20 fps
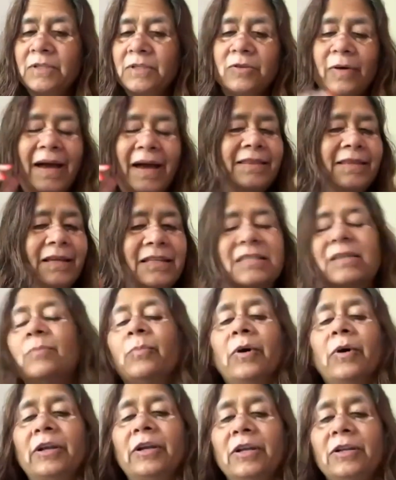So I think it's
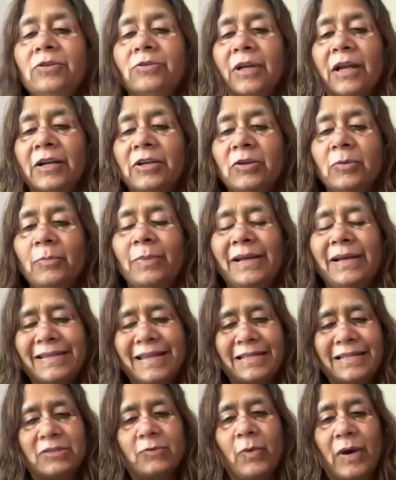important to learn to build.
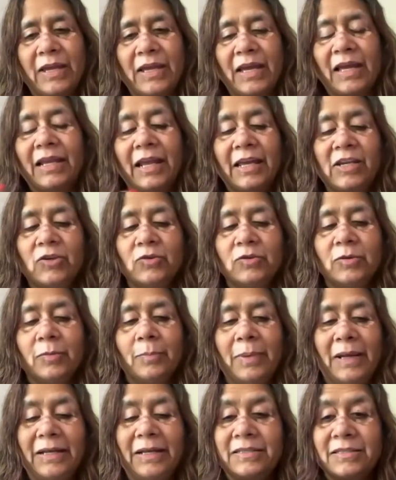That's why I like you to
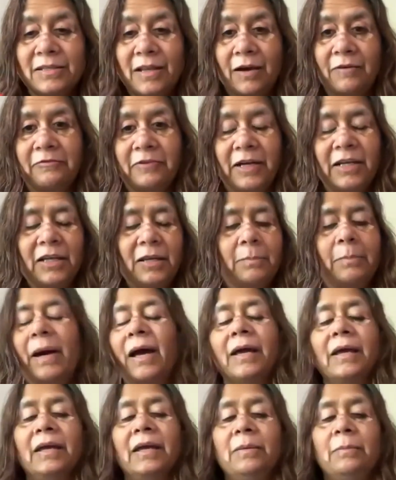build stuff, right, in
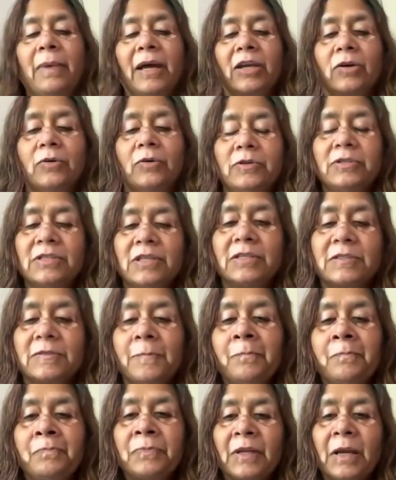my courses,
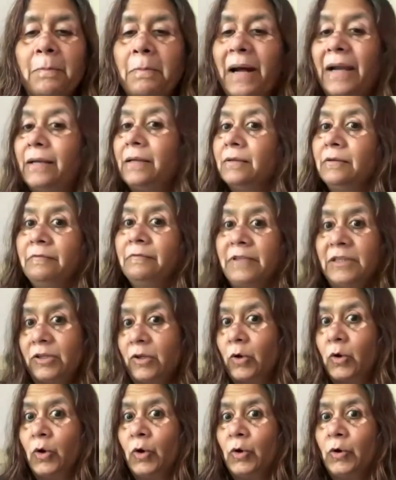but with
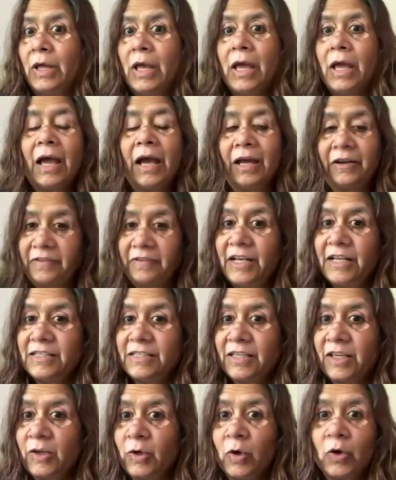no code. And when I
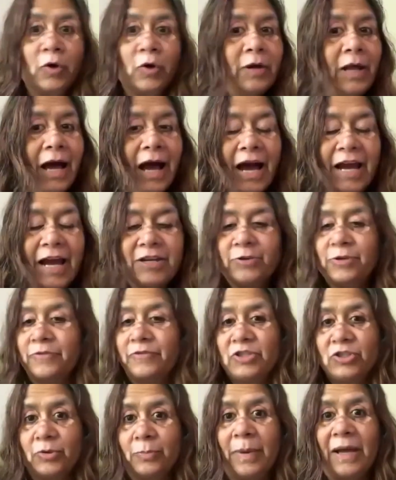say no code, I don't
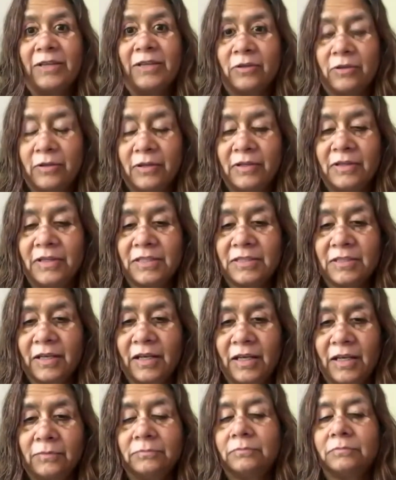even show Python on the
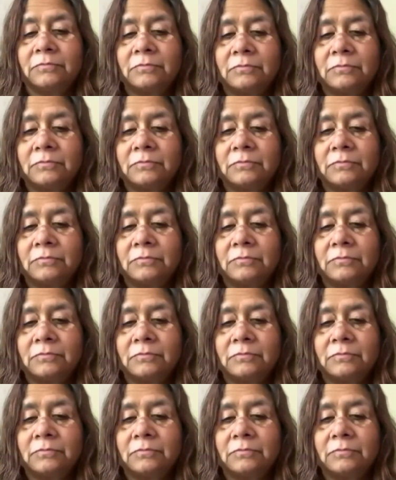screen.